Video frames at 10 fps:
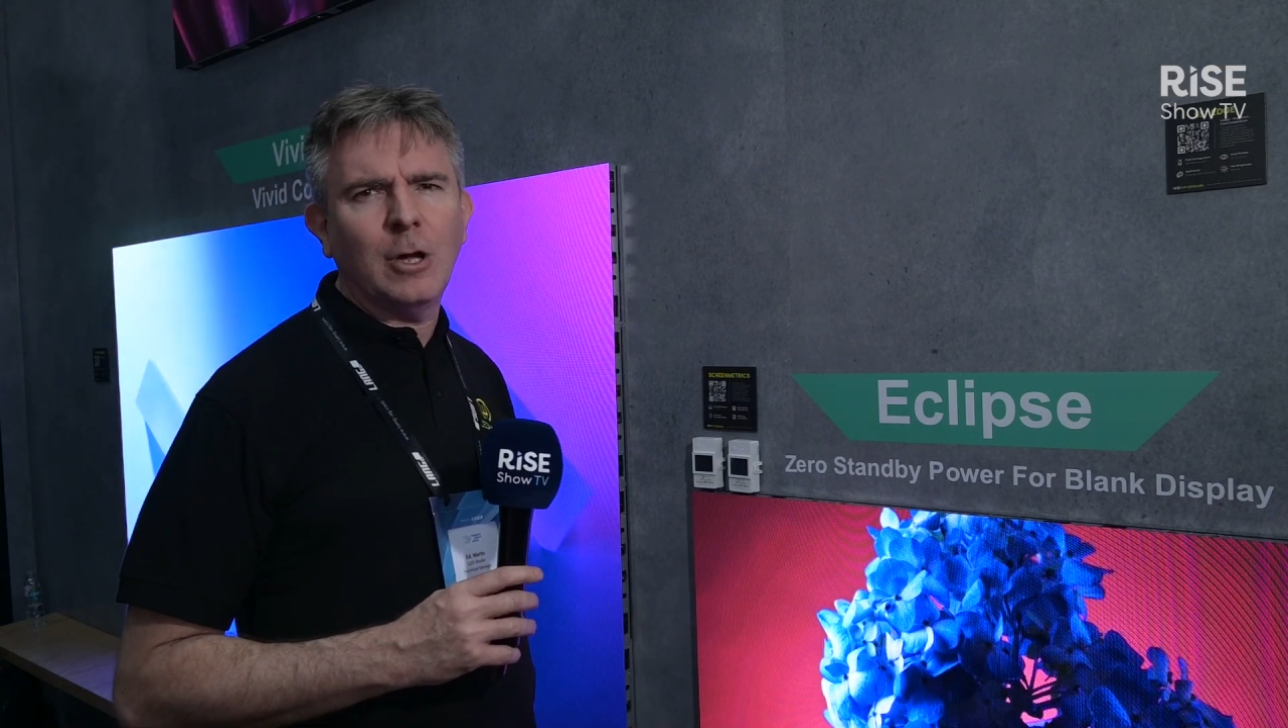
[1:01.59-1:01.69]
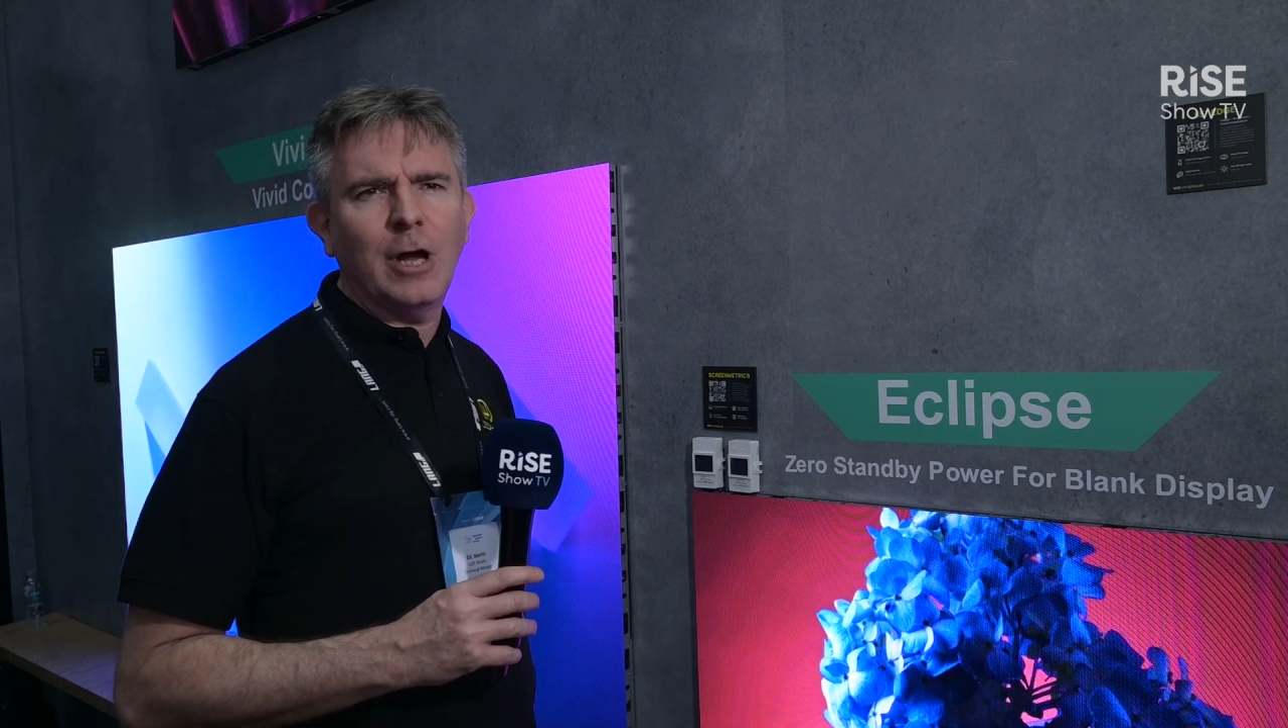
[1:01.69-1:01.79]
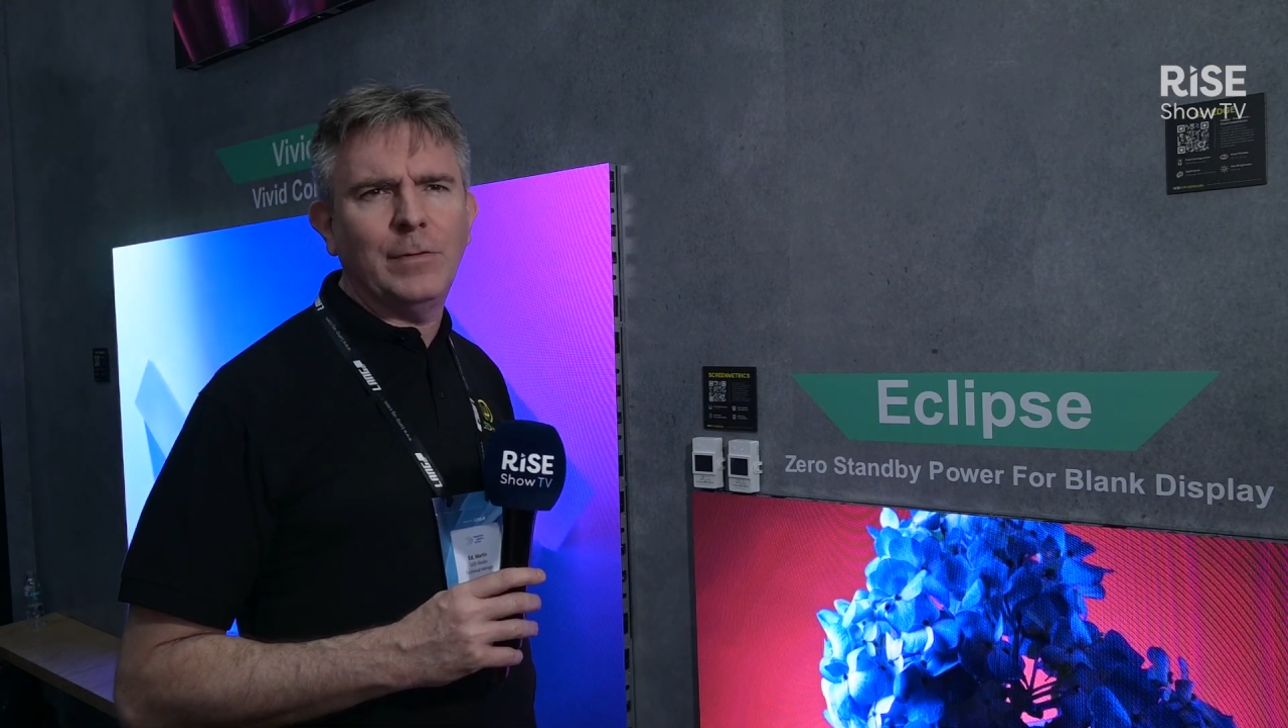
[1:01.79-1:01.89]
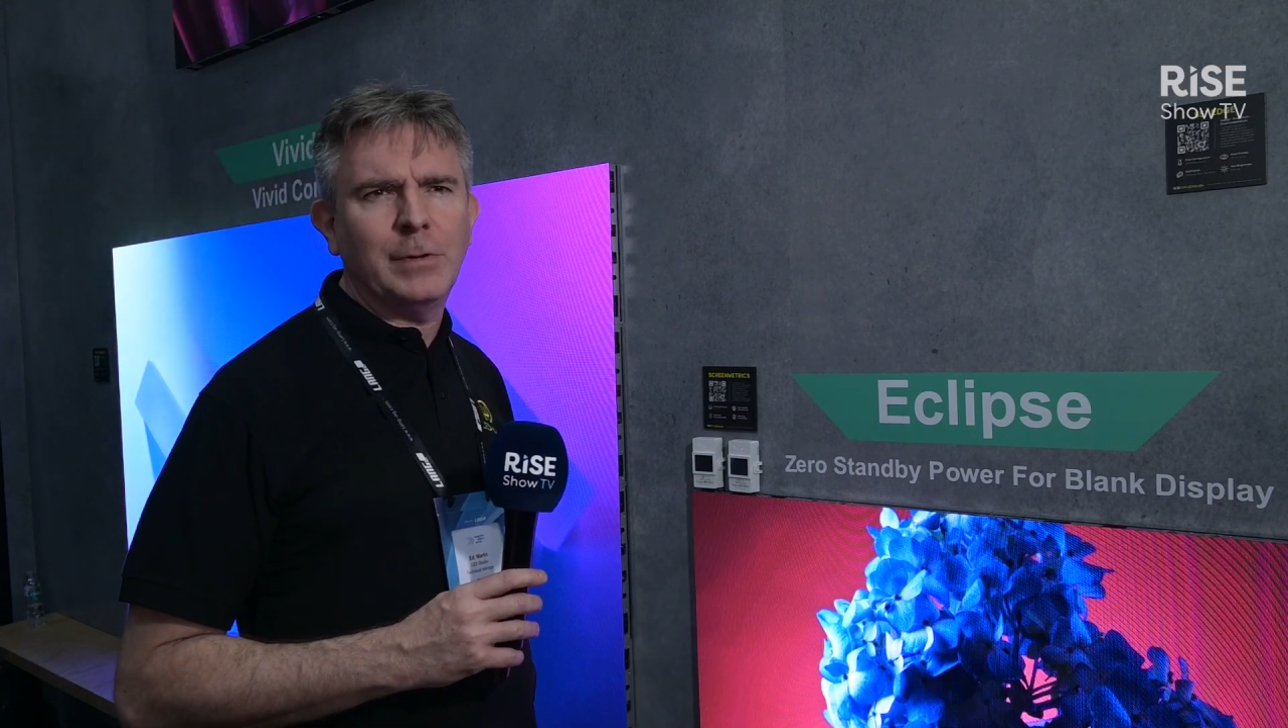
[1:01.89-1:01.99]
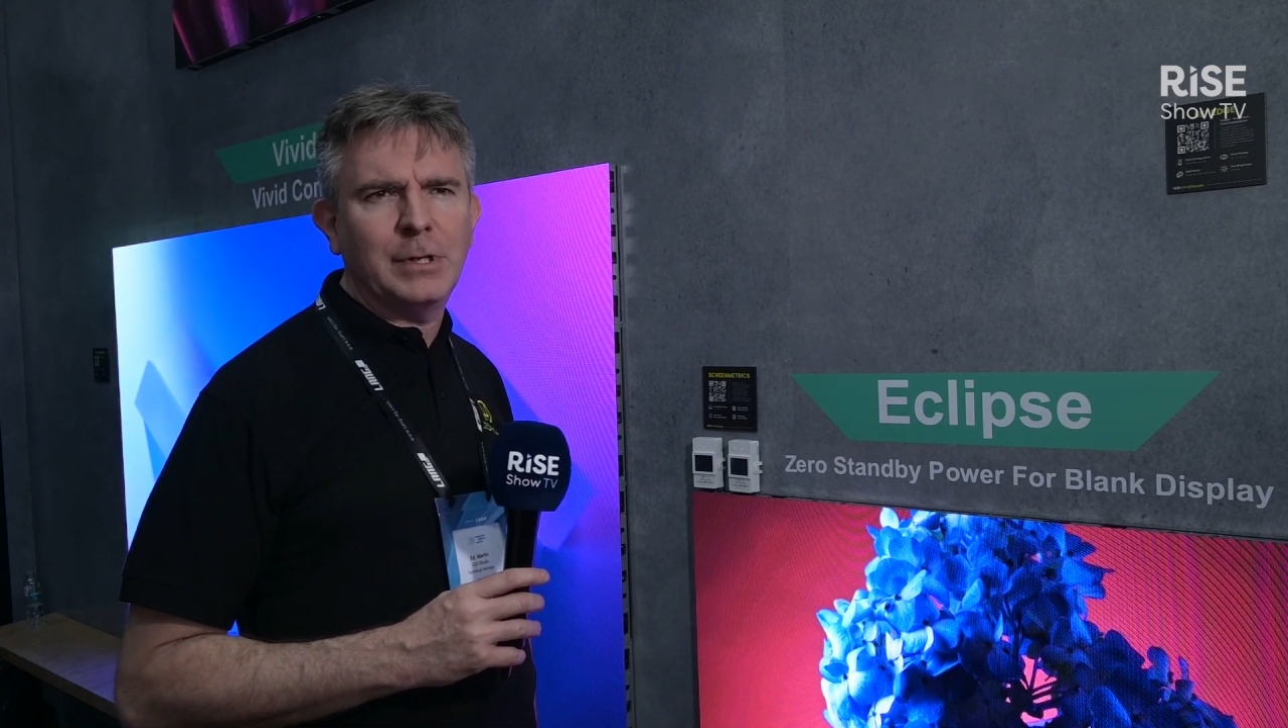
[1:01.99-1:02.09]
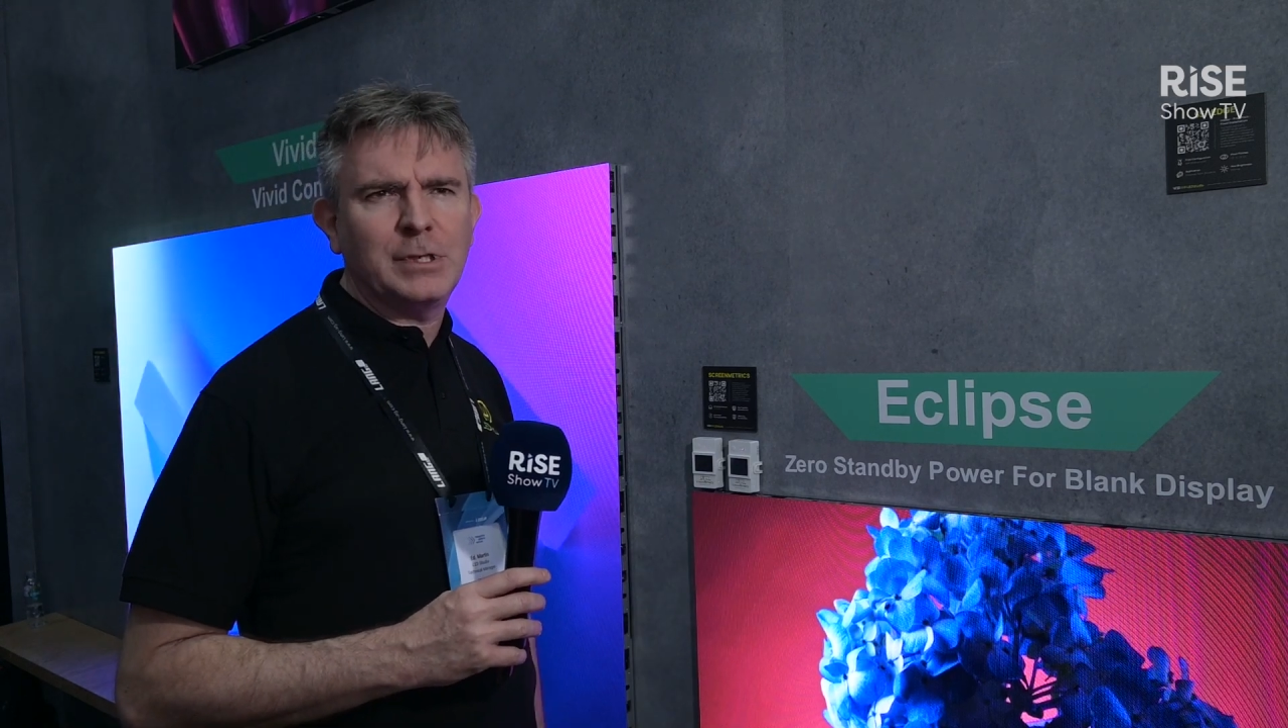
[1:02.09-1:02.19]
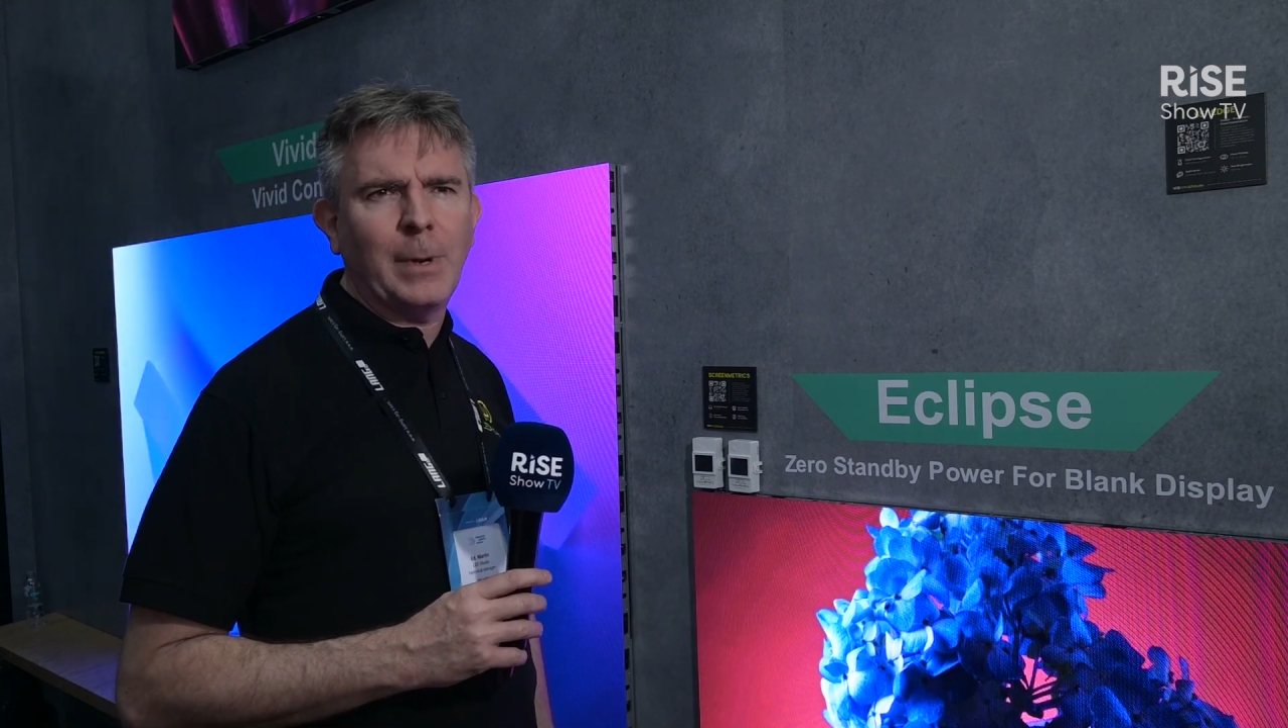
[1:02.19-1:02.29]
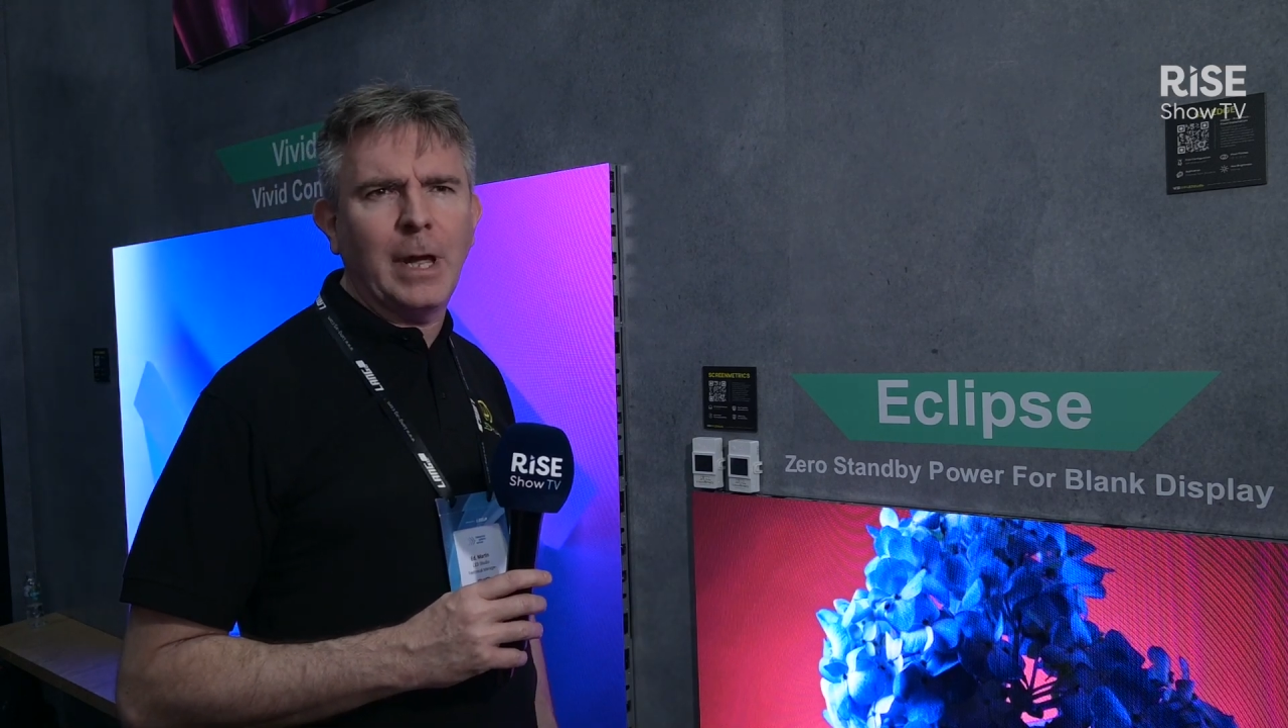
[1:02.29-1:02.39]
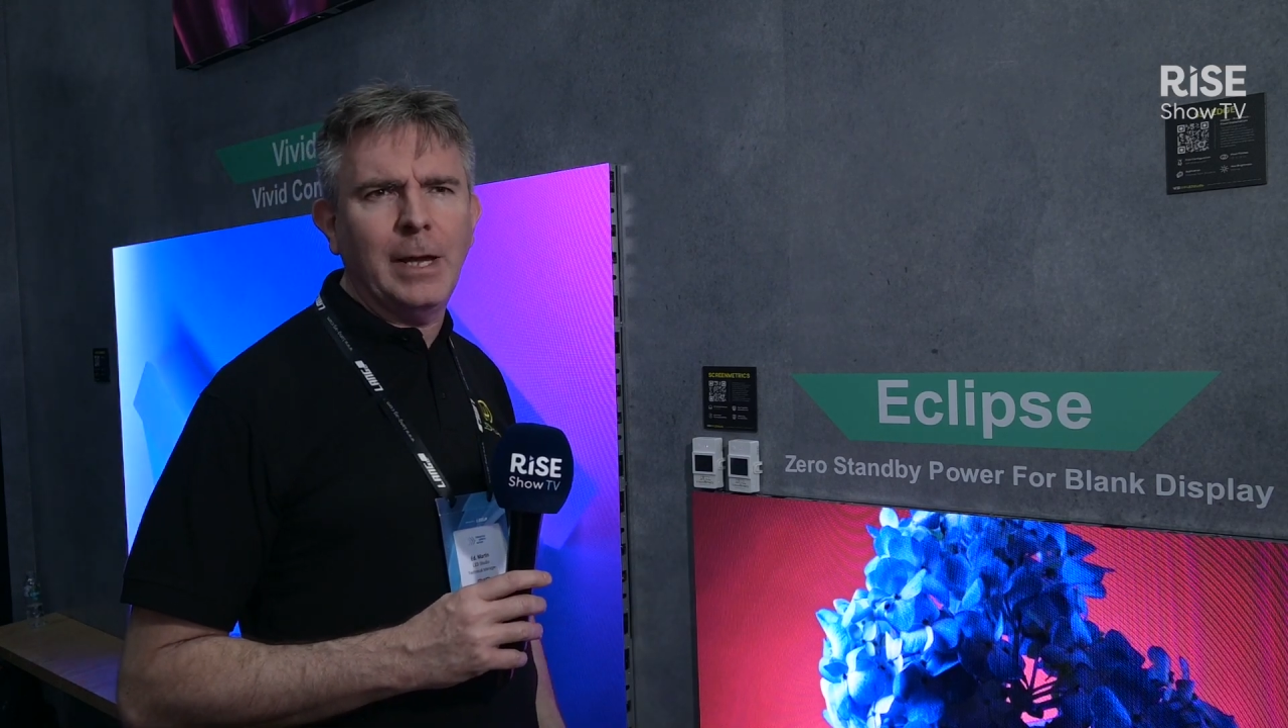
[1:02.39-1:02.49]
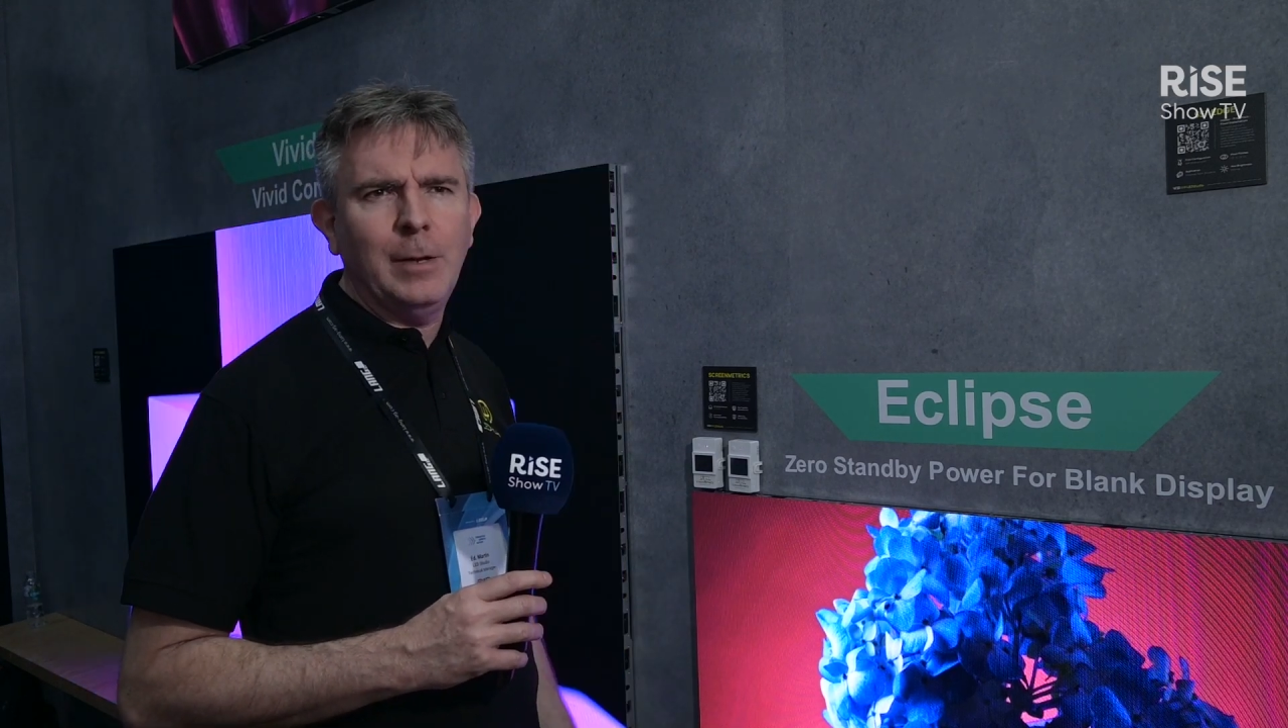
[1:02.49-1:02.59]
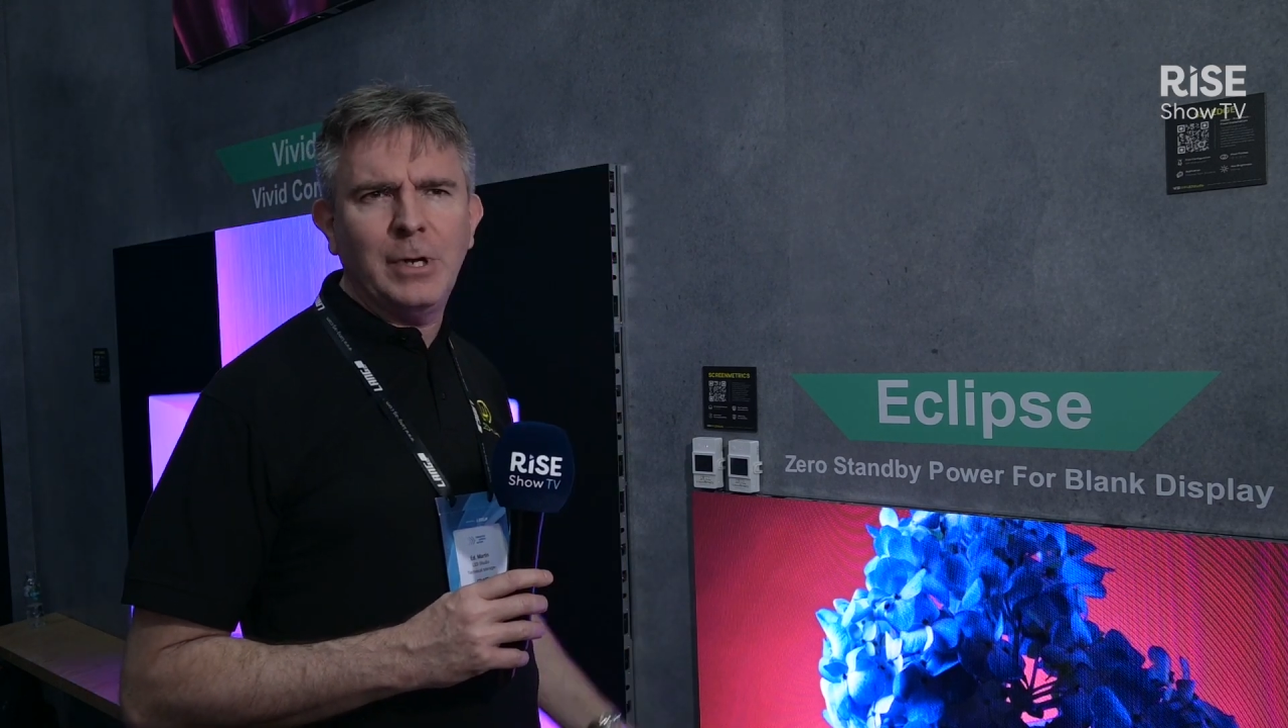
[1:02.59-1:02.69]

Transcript: life of the display